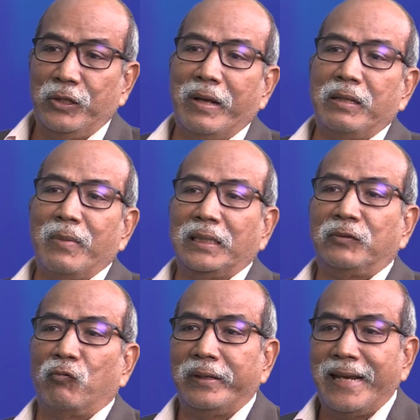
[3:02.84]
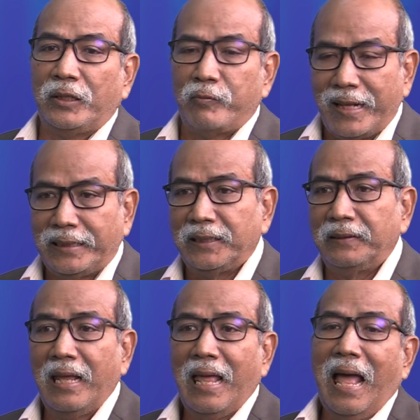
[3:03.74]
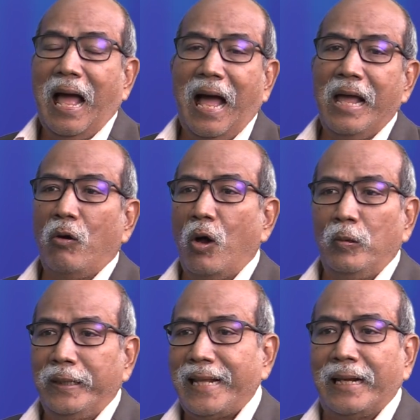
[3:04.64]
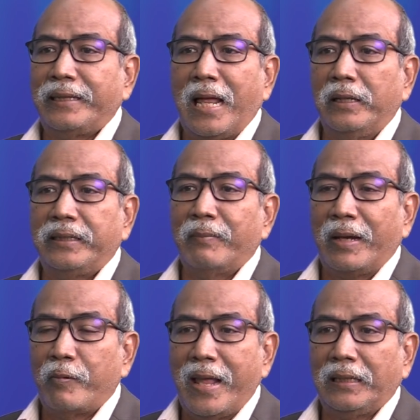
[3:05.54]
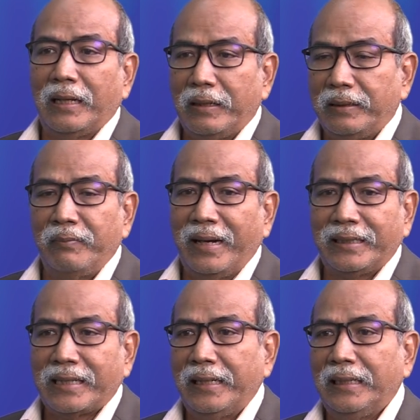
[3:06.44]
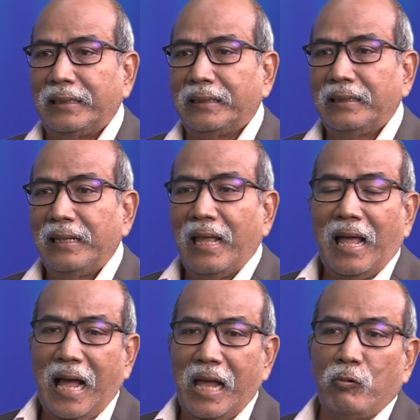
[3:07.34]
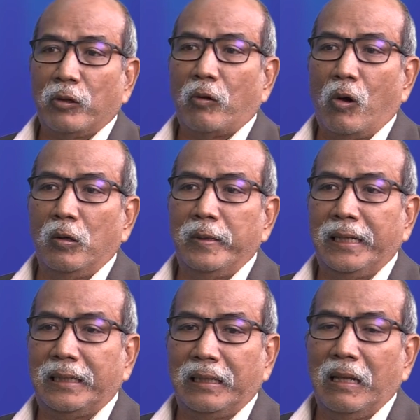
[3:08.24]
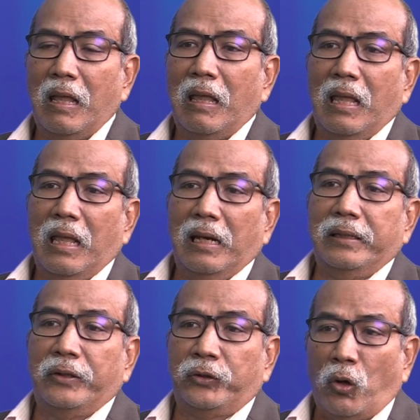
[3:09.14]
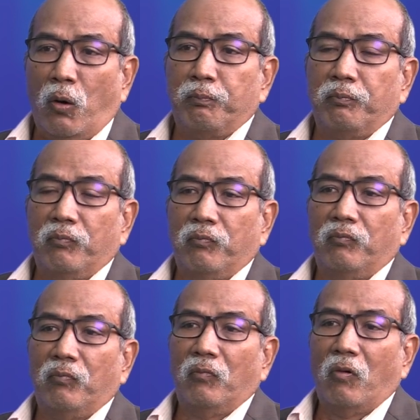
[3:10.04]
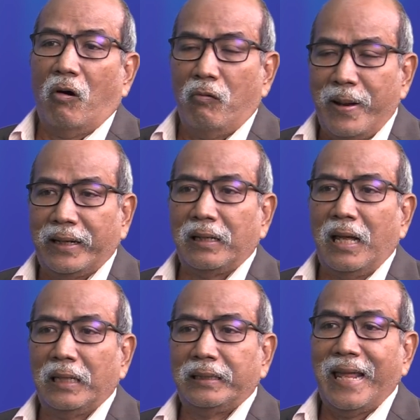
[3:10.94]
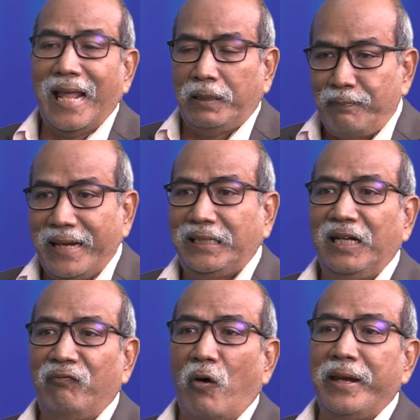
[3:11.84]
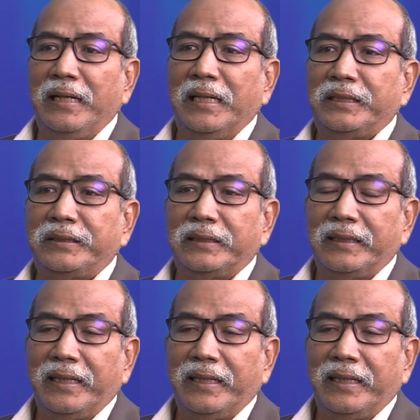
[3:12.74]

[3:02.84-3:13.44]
you very much for that question. I always excelled in my studies. I was always the top of my class, especially for English.